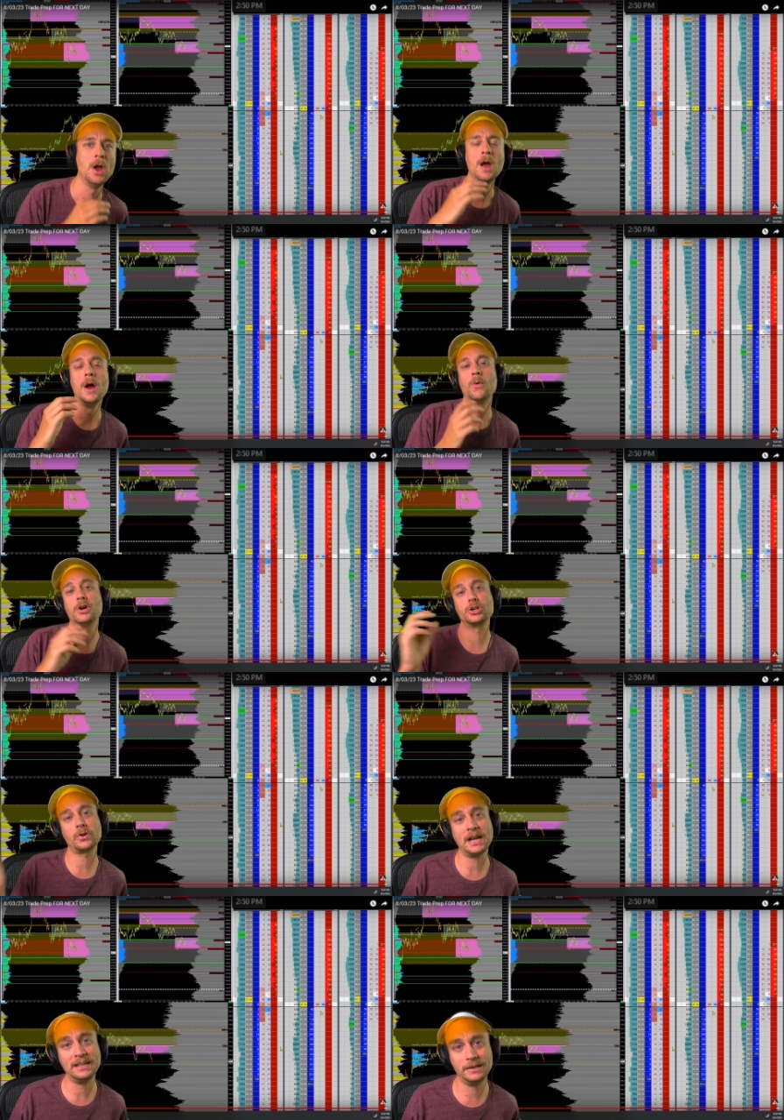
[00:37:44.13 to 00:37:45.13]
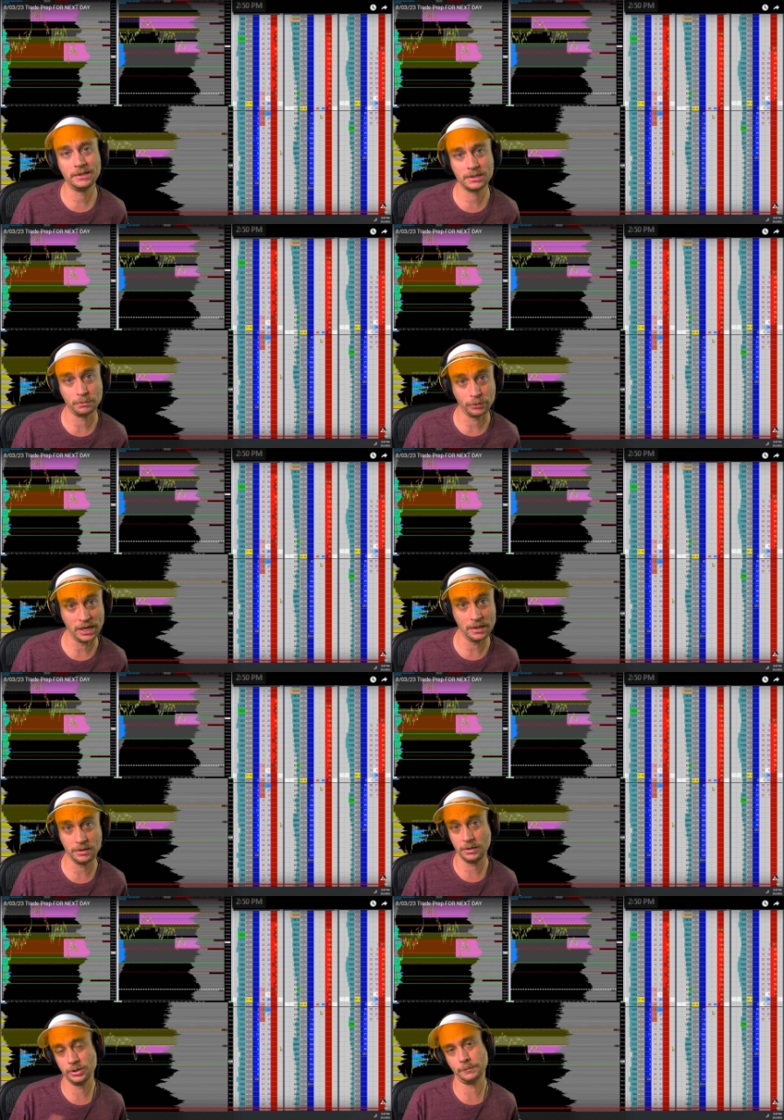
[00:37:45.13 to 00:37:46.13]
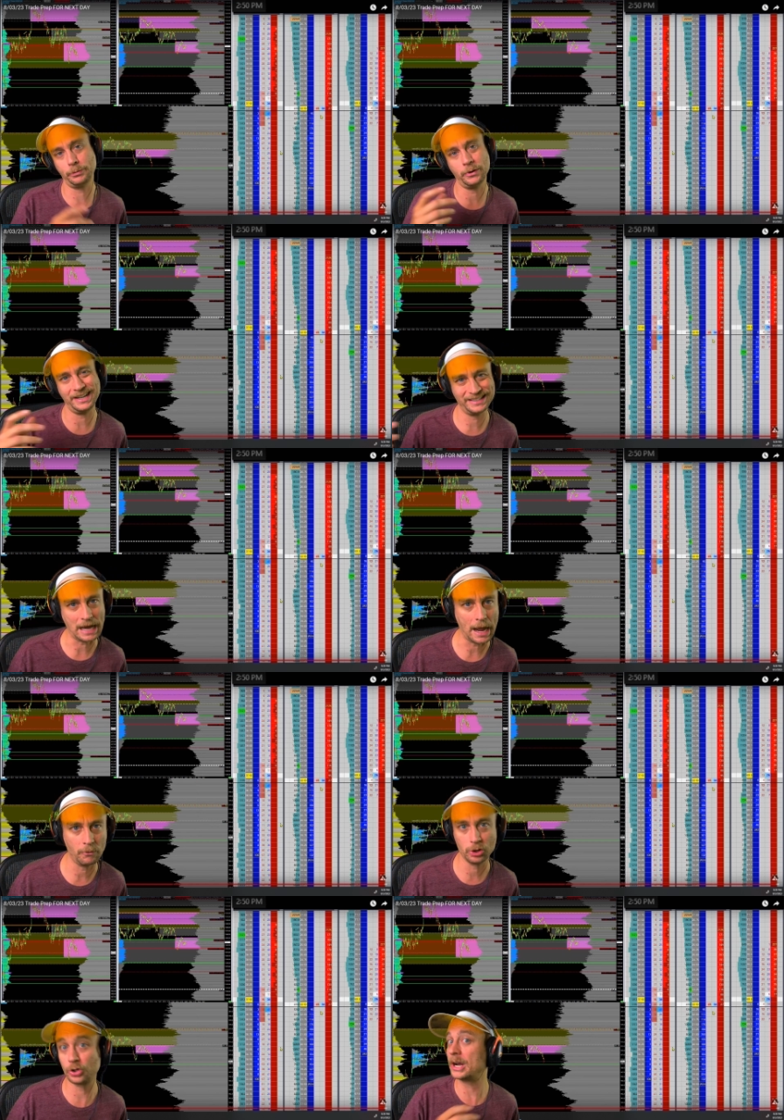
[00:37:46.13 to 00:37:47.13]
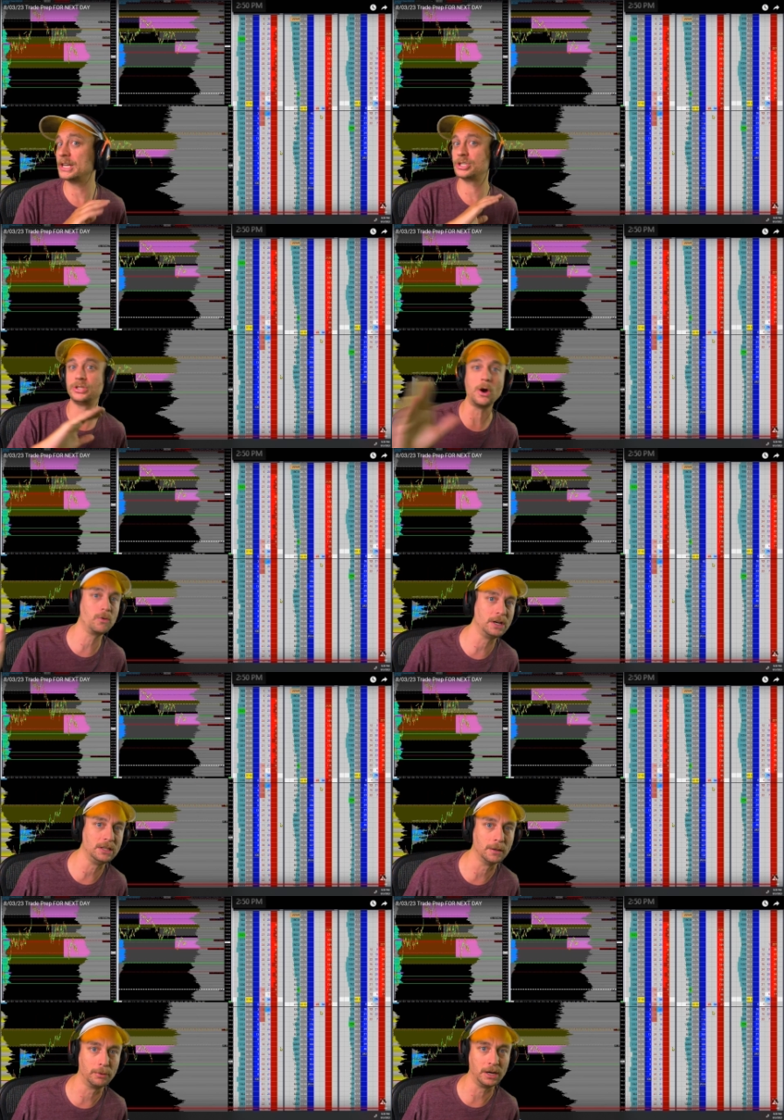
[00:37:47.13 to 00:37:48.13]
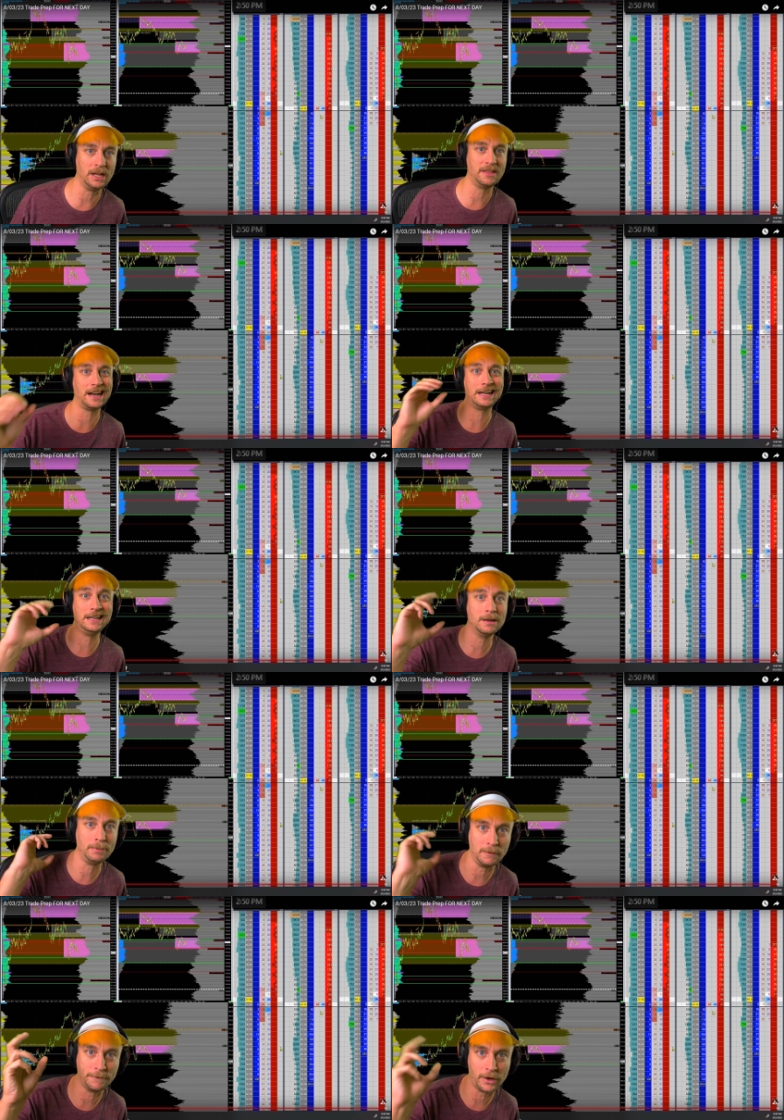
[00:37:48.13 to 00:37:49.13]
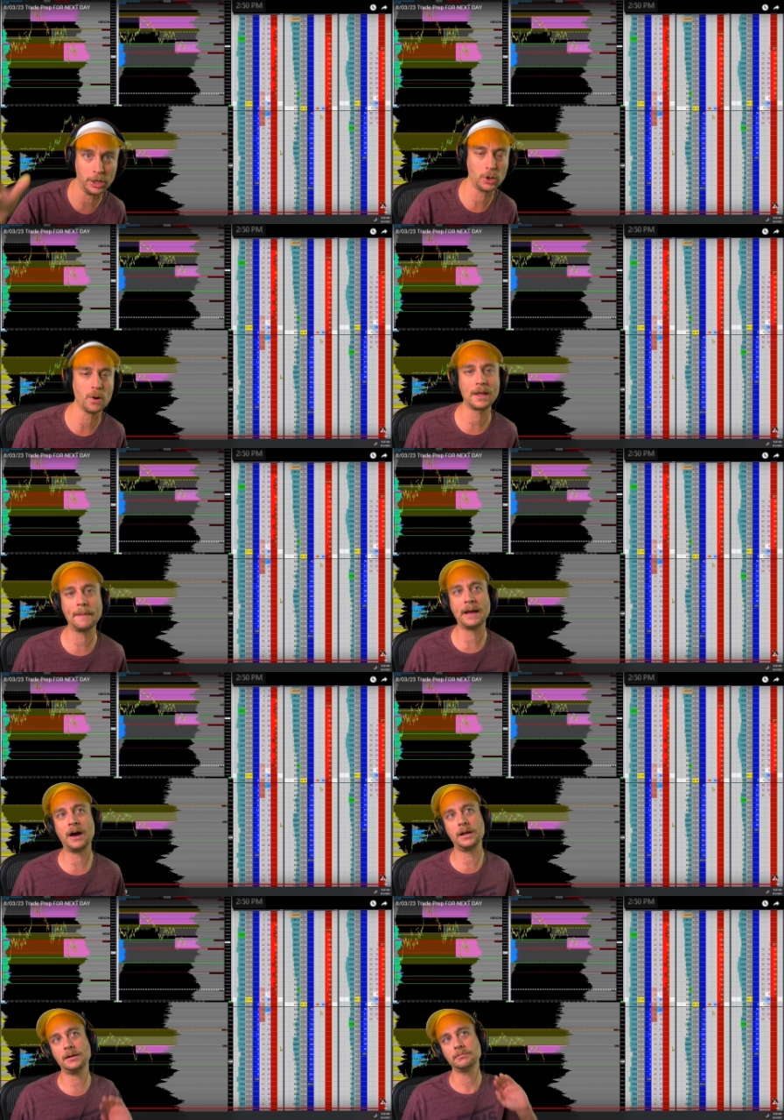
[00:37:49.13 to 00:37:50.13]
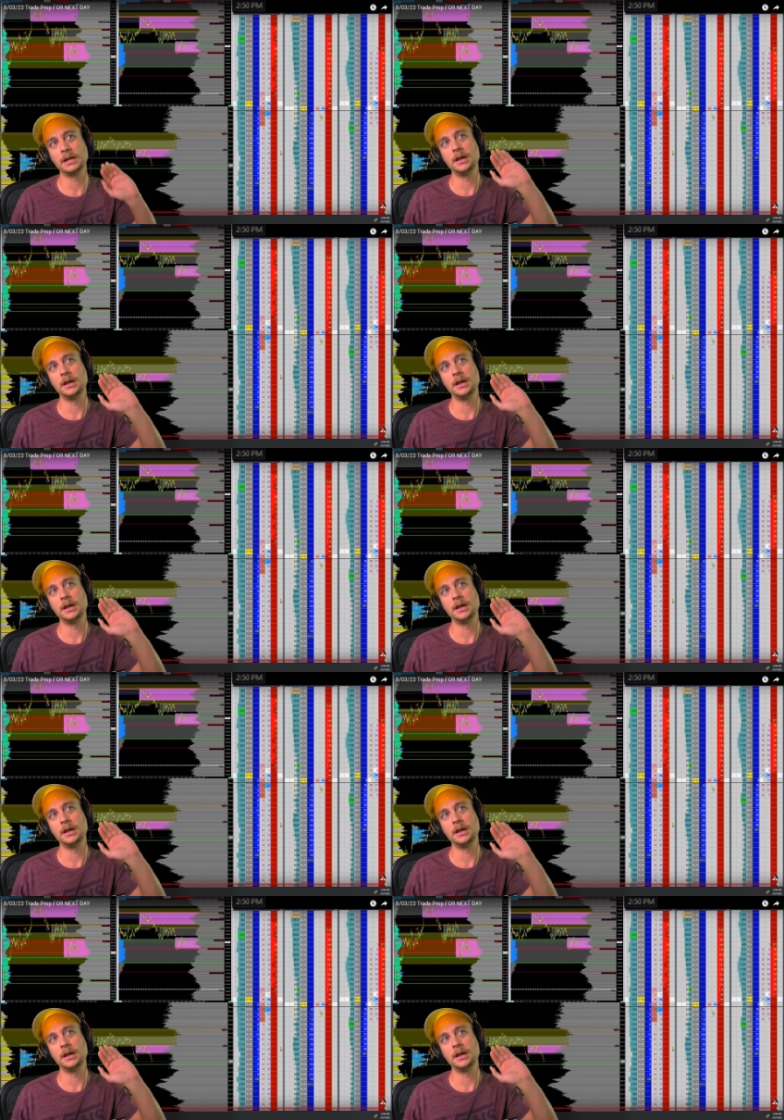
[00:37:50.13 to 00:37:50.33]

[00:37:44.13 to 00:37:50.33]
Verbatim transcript: where trade needs to breathe and there's a point in time where trades don't need to breathe and I need to be very quick about it